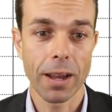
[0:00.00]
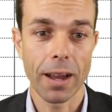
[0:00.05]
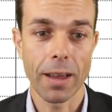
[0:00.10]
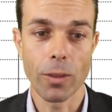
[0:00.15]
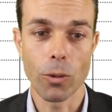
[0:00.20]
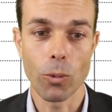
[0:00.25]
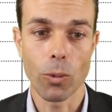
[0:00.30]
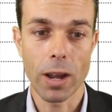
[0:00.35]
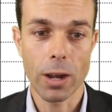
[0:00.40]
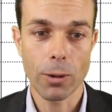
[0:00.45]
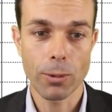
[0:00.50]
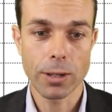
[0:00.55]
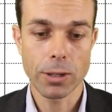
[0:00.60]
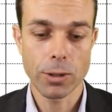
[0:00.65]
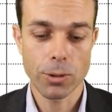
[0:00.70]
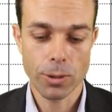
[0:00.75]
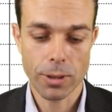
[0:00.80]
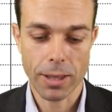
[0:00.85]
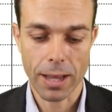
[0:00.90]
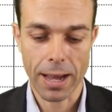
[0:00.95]
And the way we
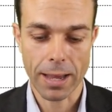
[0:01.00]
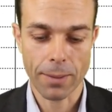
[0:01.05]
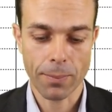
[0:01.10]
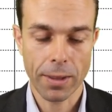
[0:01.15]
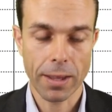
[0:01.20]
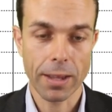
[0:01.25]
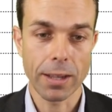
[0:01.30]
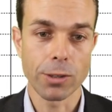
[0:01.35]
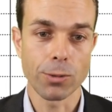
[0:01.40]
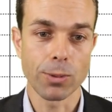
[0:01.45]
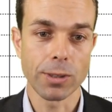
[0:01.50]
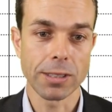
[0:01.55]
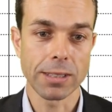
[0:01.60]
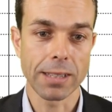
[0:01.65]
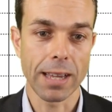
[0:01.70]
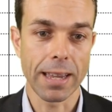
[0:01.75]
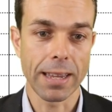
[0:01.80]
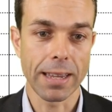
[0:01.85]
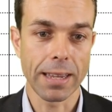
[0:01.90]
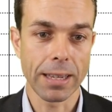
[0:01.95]
do that is we
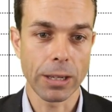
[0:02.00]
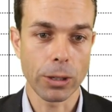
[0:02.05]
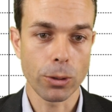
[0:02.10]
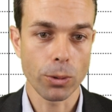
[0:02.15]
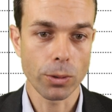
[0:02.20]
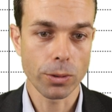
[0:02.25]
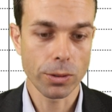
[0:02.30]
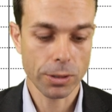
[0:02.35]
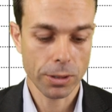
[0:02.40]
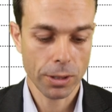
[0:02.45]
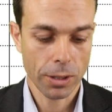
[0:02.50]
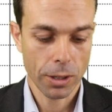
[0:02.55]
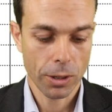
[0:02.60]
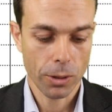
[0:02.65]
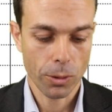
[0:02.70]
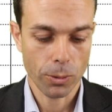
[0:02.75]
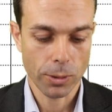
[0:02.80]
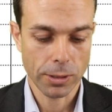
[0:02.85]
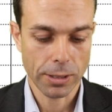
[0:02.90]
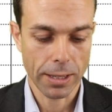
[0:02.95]
say equals,
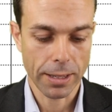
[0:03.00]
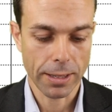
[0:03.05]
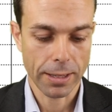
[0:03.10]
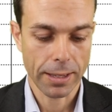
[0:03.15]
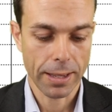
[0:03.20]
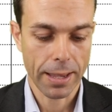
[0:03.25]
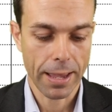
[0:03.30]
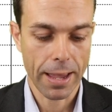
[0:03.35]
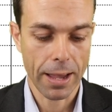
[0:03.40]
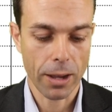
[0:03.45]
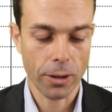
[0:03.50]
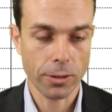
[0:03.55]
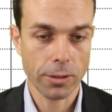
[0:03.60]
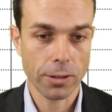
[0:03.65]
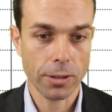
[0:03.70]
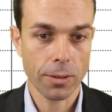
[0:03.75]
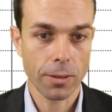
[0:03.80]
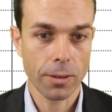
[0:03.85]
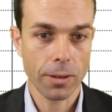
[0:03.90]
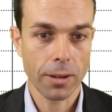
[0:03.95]
we say
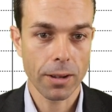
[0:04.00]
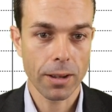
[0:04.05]
count